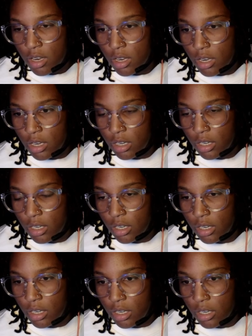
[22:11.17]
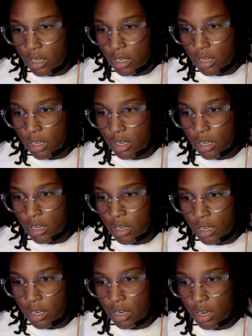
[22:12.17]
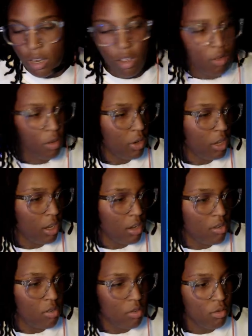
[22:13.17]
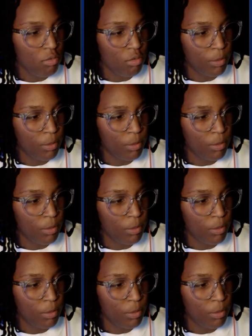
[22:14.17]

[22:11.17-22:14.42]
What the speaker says: And okay, cool.